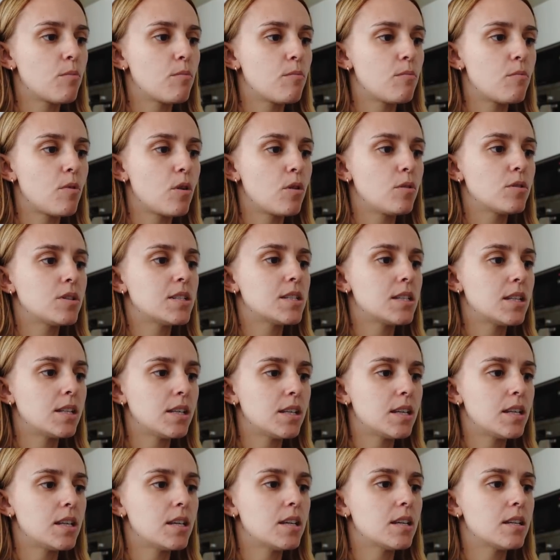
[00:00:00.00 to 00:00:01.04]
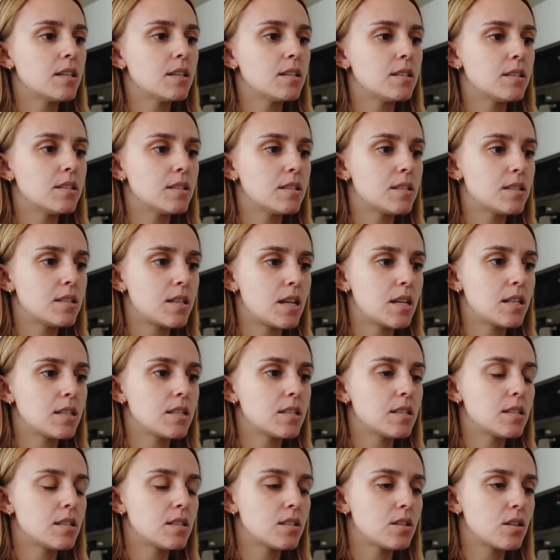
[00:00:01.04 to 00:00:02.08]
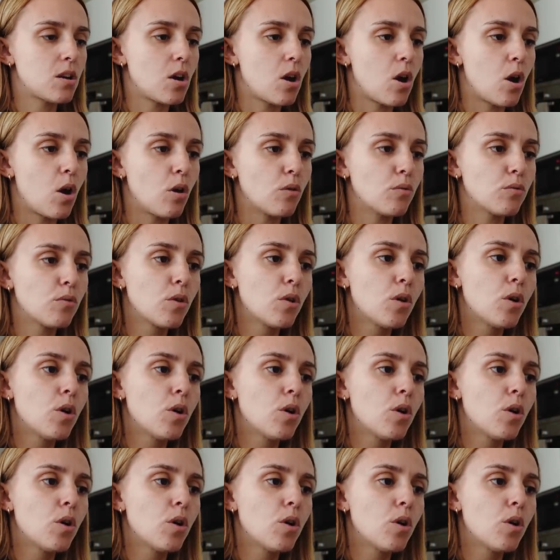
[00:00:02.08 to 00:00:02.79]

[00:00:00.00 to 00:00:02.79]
mostly consists of